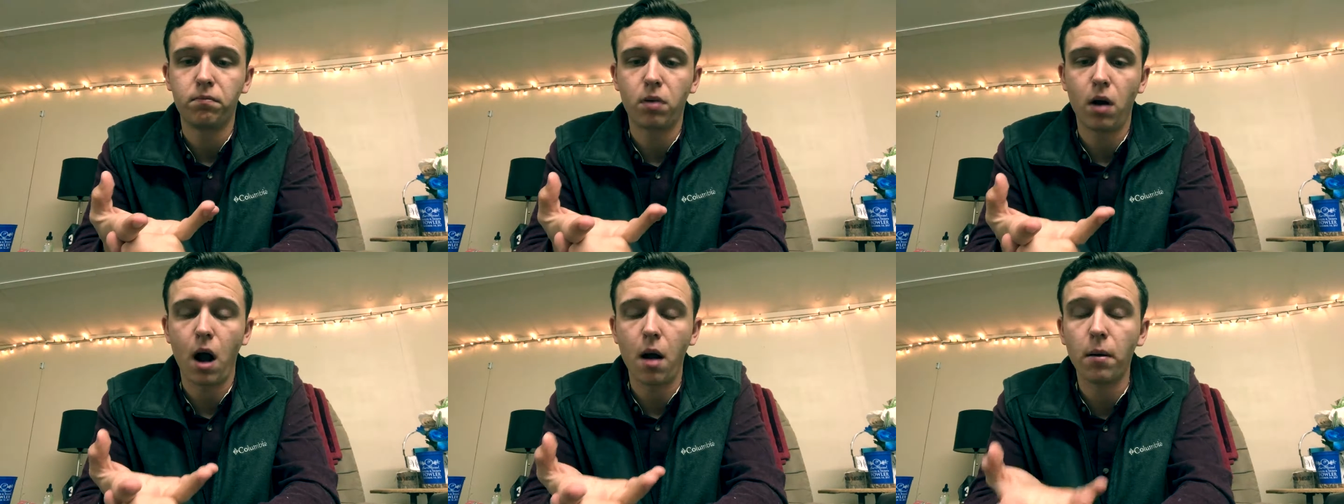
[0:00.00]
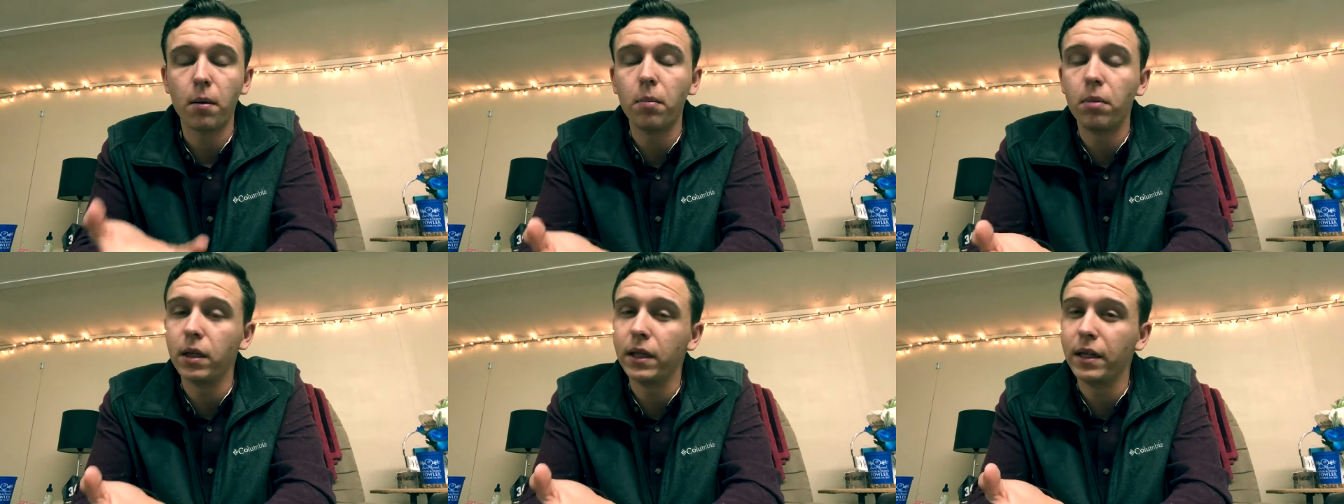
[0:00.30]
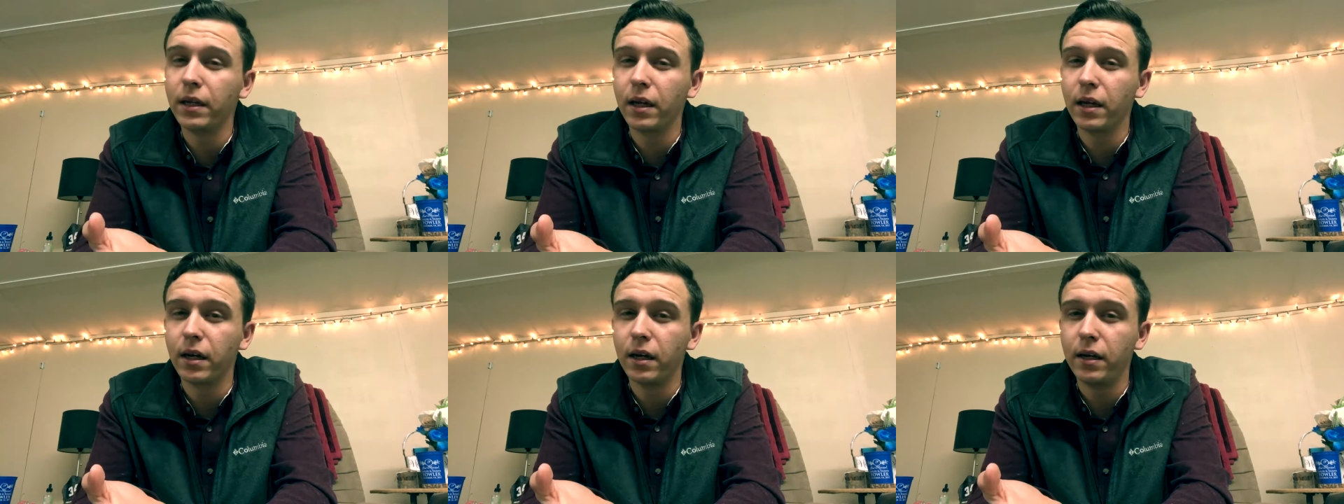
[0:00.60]

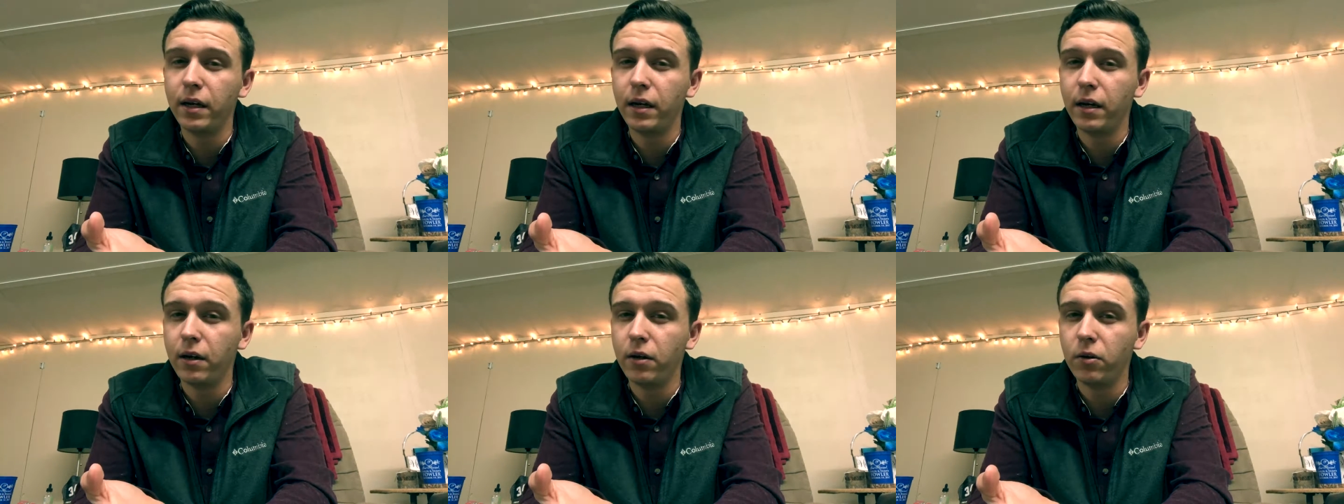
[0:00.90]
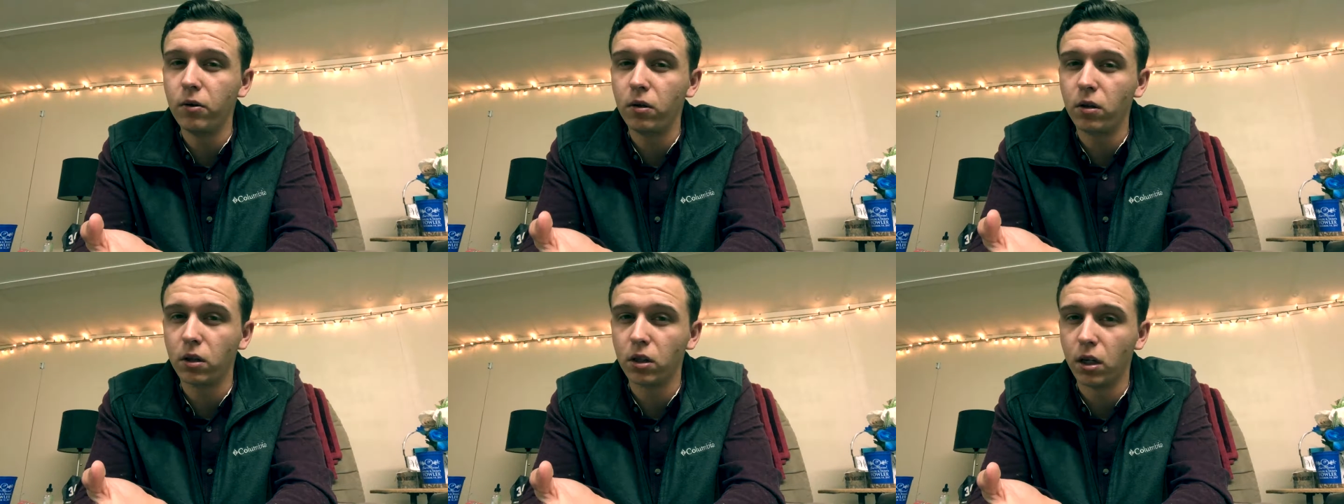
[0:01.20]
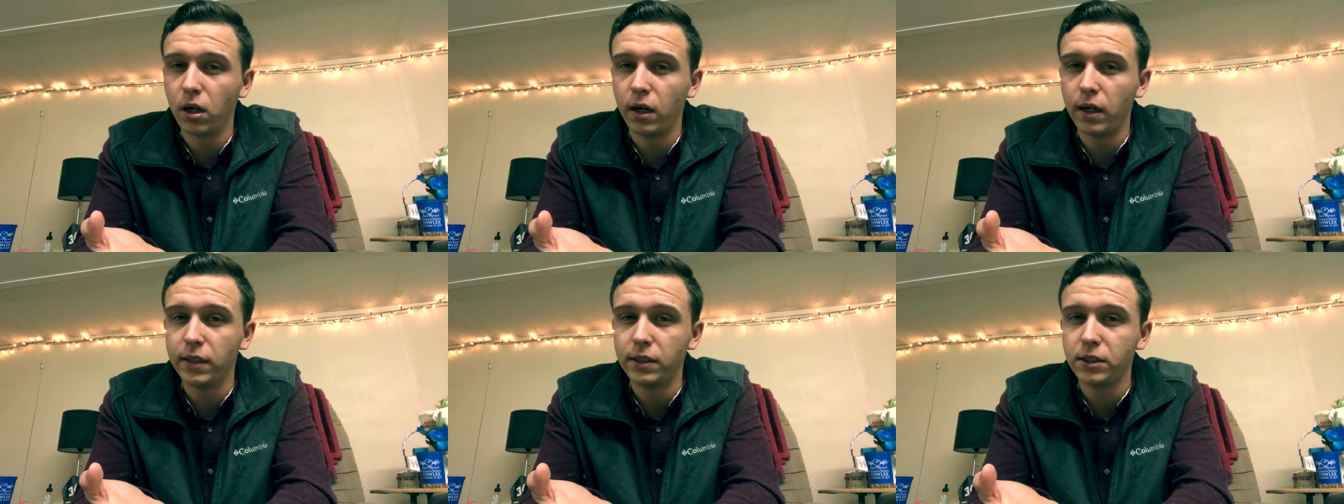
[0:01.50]
probably gonna need a new
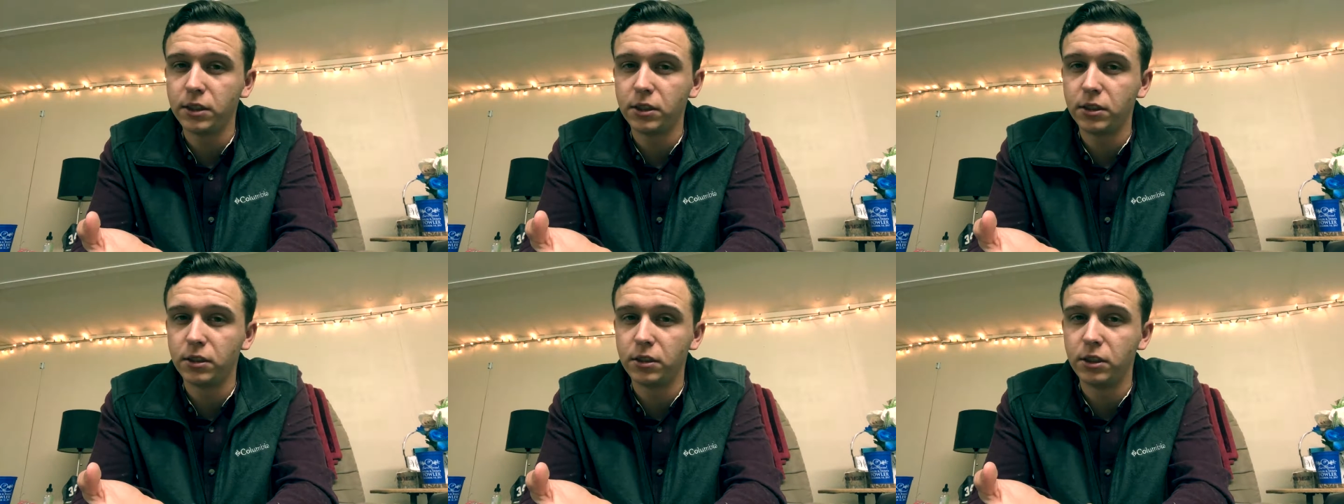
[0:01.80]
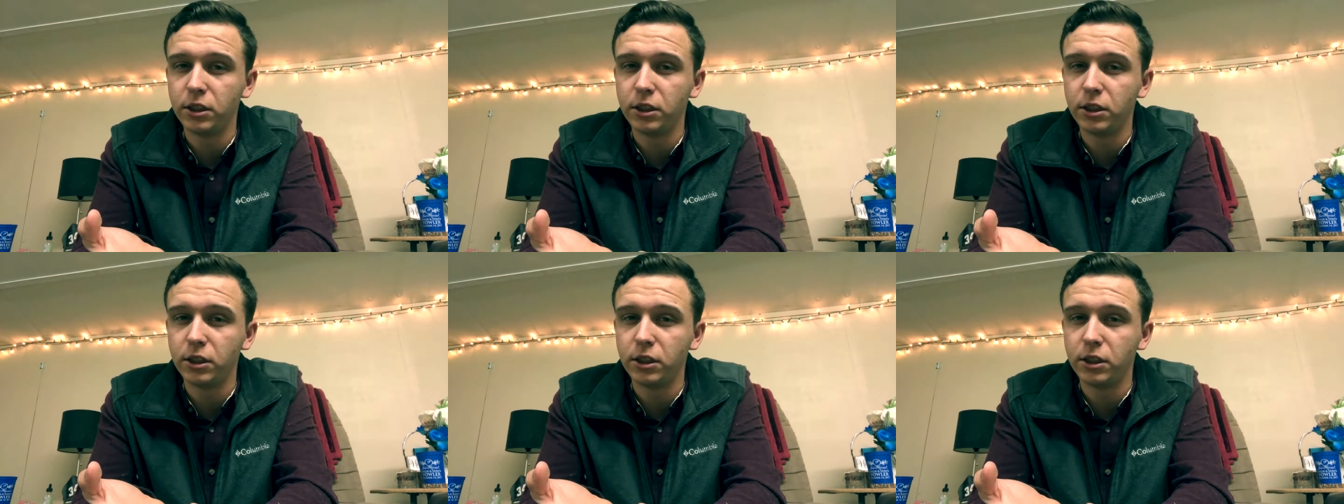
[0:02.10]
clutch